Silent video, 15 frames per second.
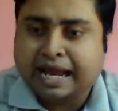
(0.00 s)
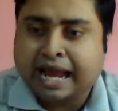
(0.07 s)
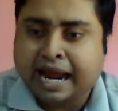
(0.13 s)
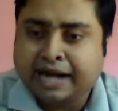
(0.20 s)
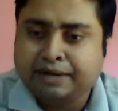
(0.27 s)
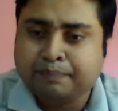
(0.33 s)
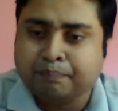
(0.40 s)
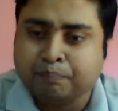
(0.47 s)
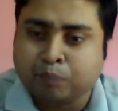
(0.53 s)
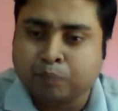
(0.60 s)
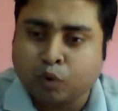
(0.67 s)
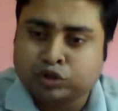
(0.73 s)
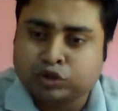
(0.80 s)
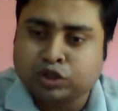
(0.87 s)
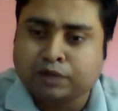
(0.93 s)
and
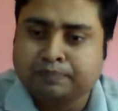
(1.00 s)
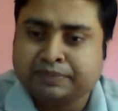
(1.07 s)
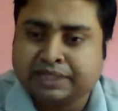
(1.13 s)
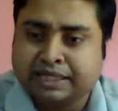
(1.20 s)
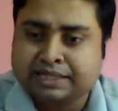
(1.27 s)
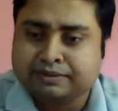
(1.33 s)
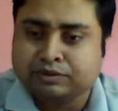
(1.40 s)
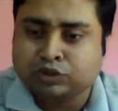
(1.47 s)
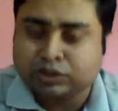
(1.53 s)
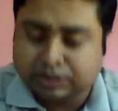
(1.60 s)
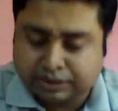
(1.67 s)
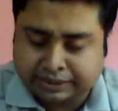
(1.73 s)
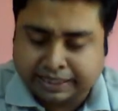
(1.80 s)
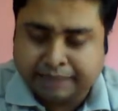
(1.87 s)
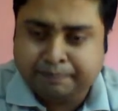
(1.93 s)
both of
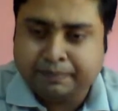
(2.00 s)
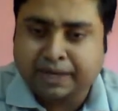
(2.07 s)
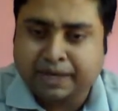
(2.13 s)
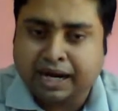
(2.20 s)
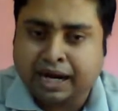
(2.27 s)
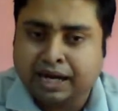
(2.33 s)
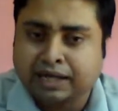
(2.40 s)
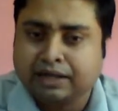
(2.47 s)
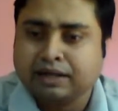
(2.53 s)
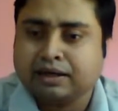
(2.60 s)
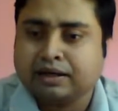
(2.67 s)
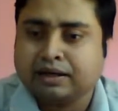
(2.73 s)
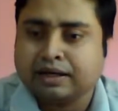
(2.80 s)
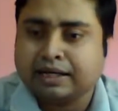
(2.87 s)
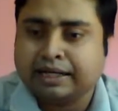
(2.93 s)
them are
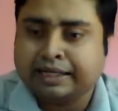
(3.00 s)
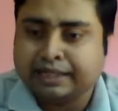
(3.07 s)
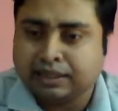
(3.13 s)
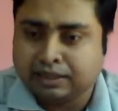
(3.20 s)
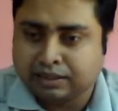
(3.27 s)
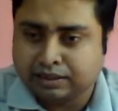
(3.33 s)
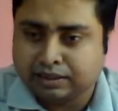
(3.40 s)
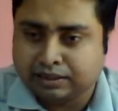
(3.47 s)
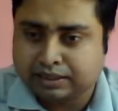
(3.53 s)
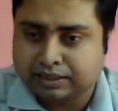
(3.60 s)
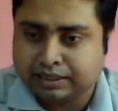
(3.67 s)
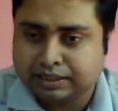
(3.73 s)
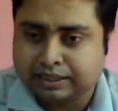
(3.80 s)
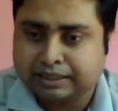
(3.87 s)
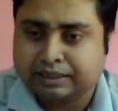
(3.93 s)
uh,
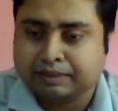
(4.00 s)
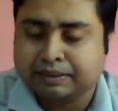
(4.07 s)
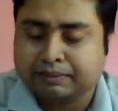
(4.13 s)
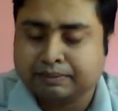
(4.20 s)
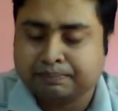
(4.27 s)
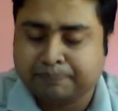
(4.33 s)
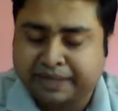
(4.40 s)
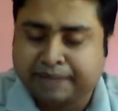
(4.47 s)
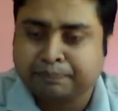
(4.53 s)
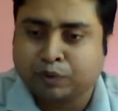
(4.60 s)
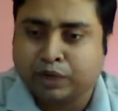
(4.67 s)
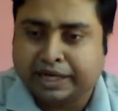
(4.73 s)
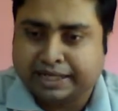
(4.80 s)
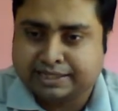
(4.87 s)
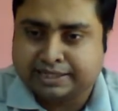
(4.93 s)
plane
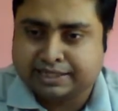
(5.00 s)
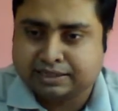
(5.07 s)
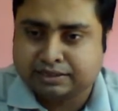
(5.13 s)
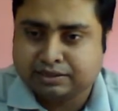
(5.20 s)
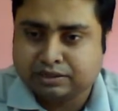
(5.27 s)
polarized.